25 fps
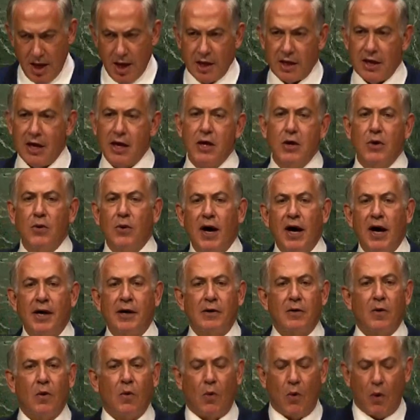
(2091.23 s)
The
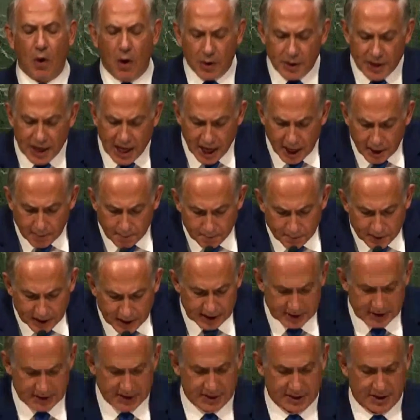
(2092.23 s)
UN won't help
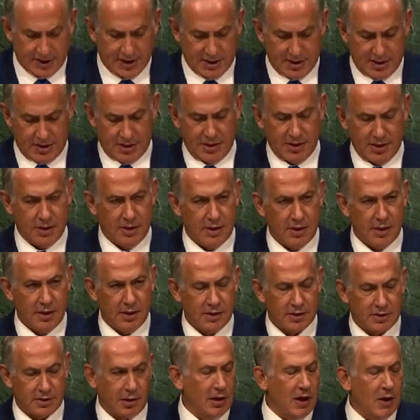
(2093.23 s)
peace,
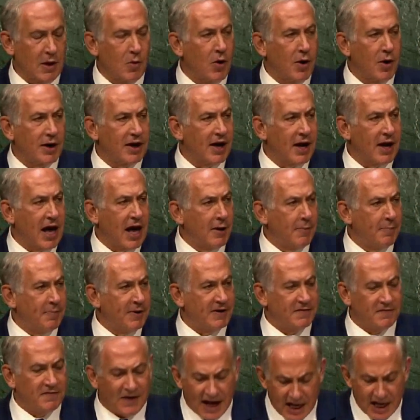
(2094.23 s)
certainly won't help
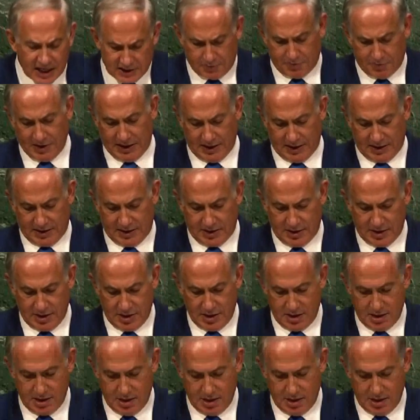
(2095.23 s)
advance peace,